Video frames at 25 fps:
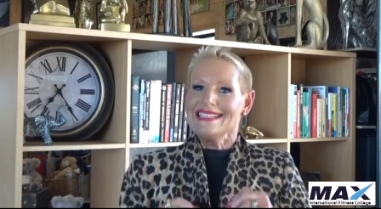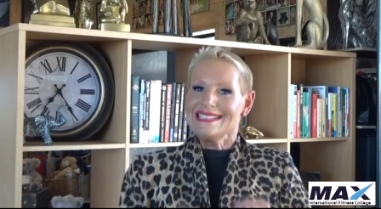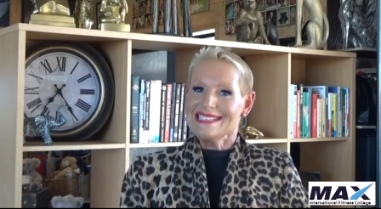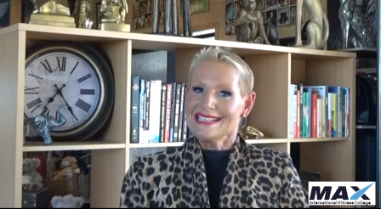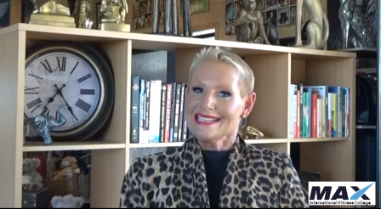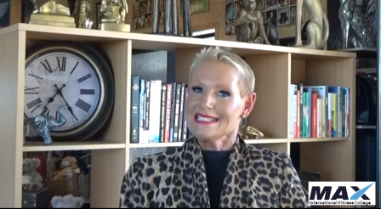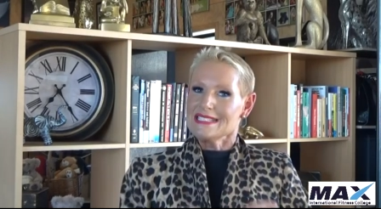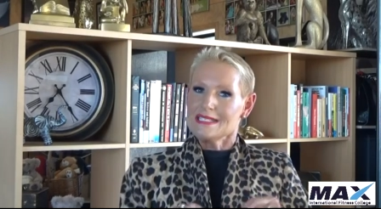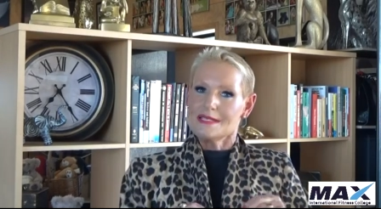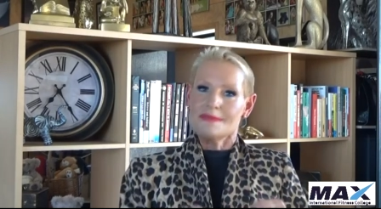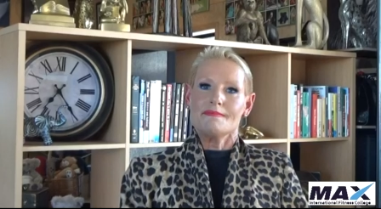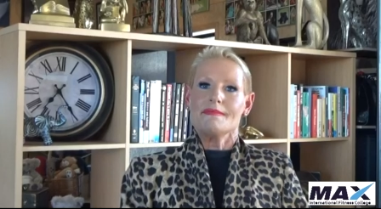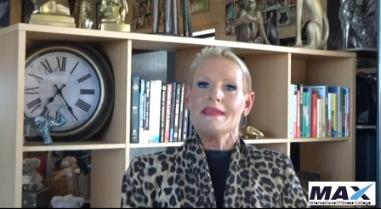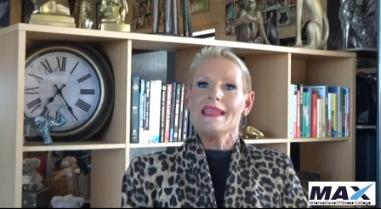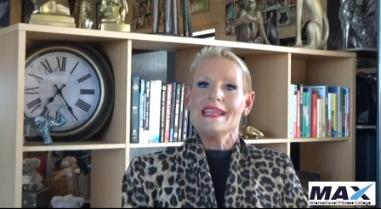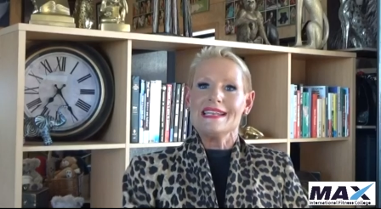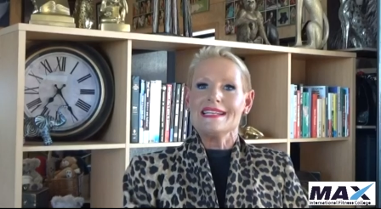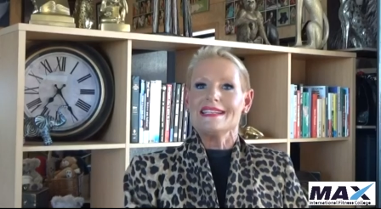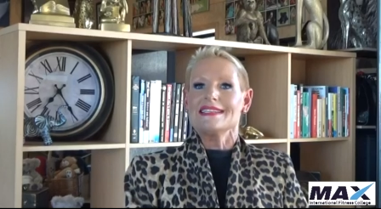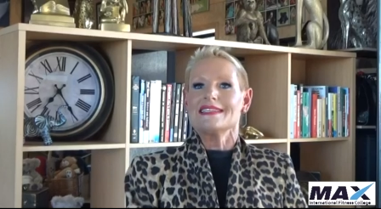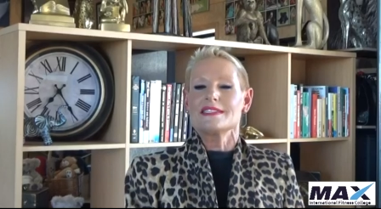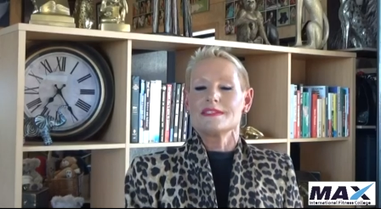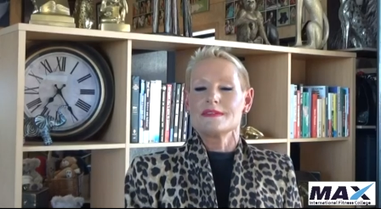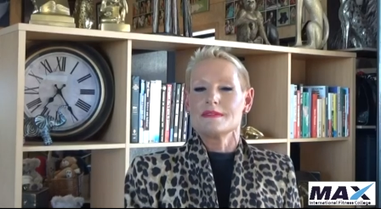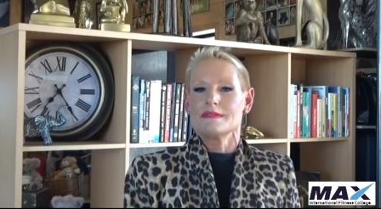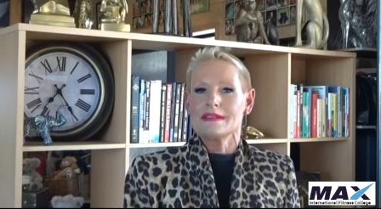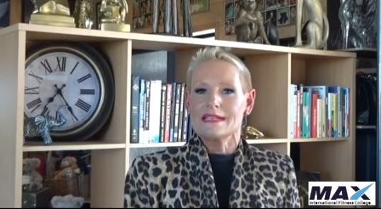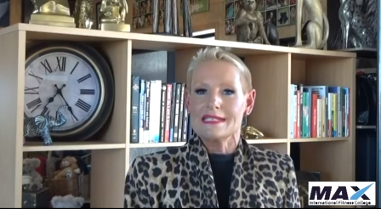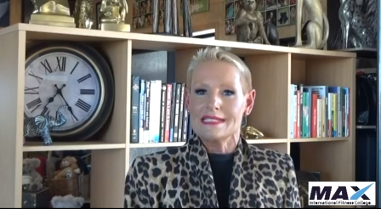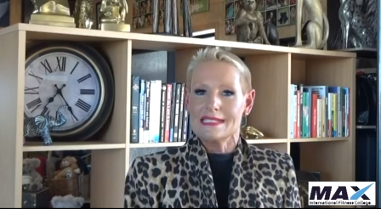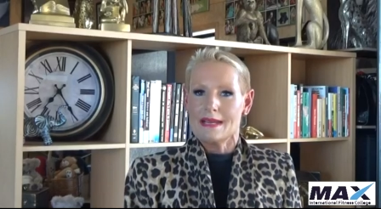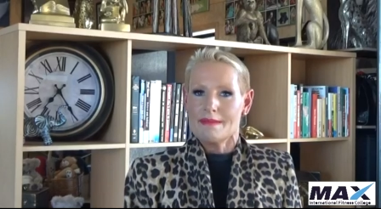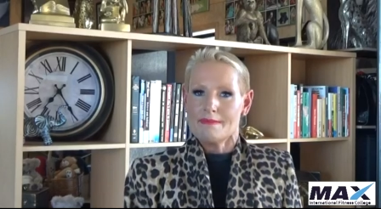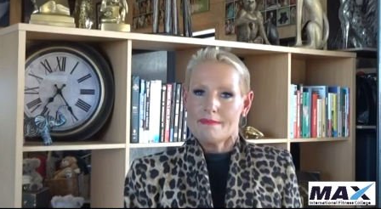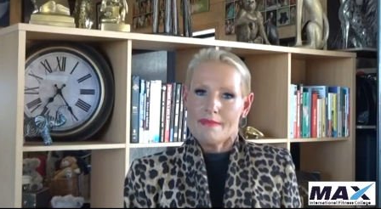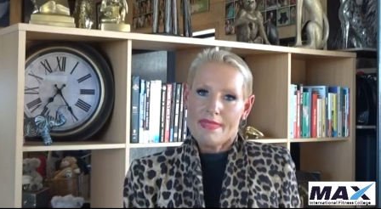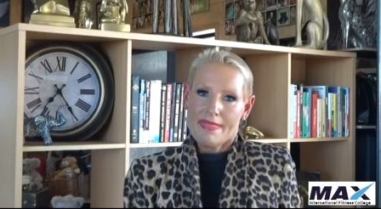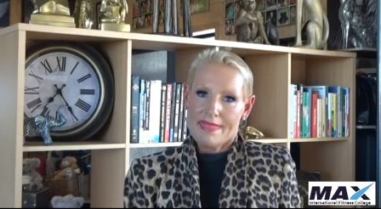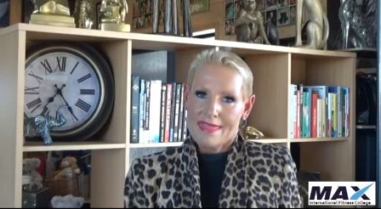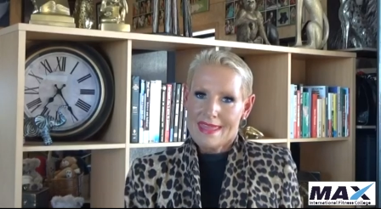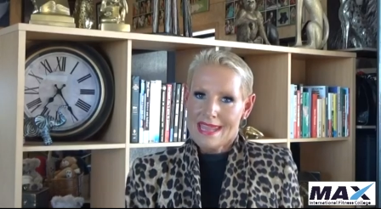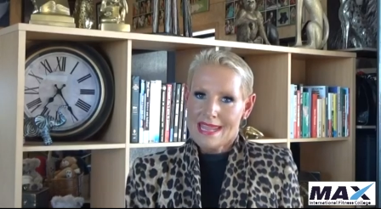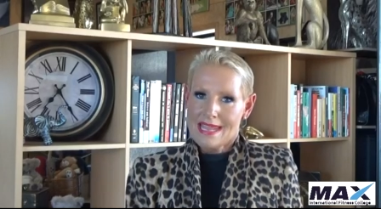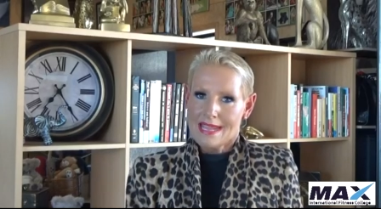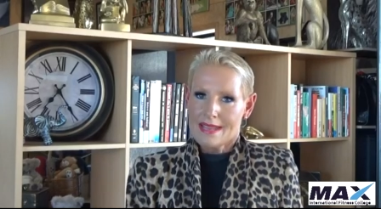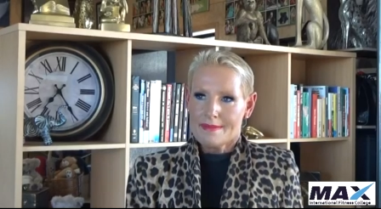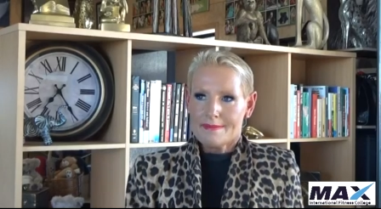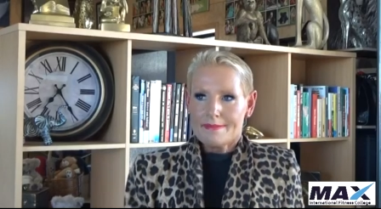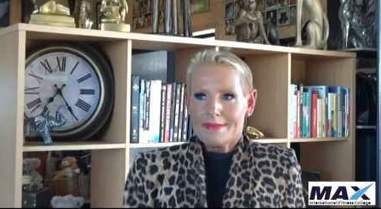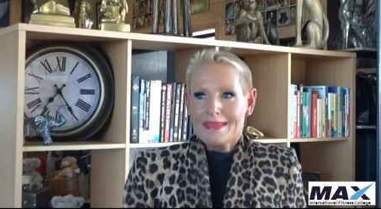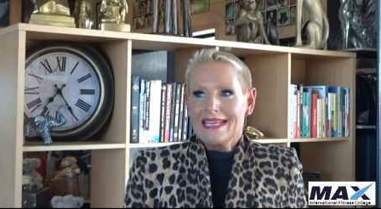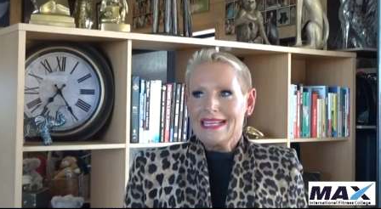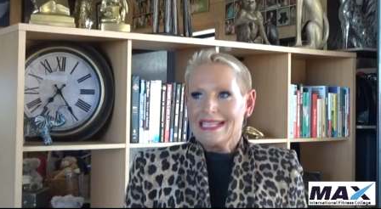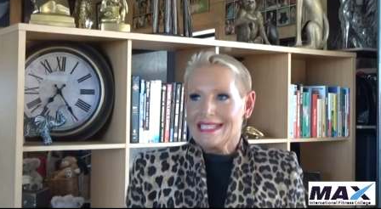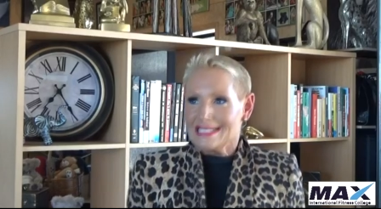doesn't mean it's not a dumb thing.